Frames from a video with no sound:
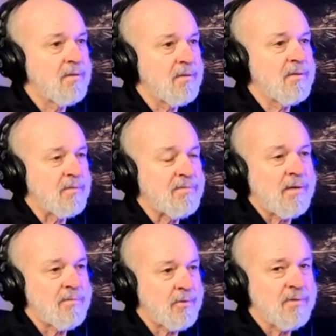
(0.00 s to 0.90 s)
Yeah,
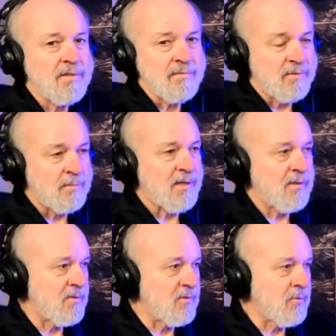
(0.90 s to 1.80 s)
510
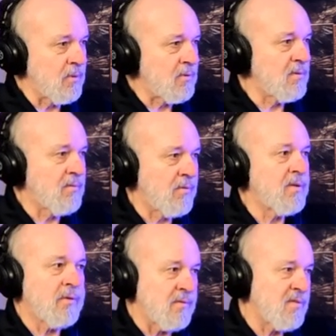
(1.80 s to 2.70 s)
foot-pounds of torque and
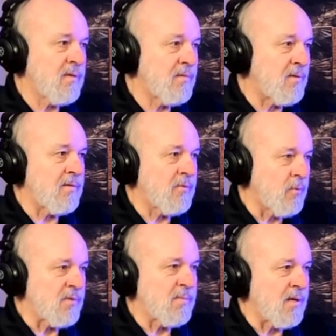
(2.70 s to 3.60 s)
375
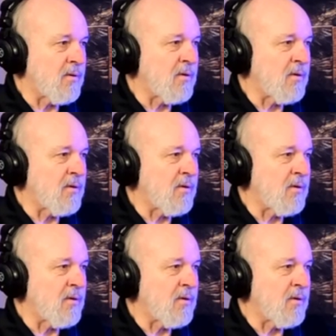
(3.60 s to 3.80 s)
horsepower.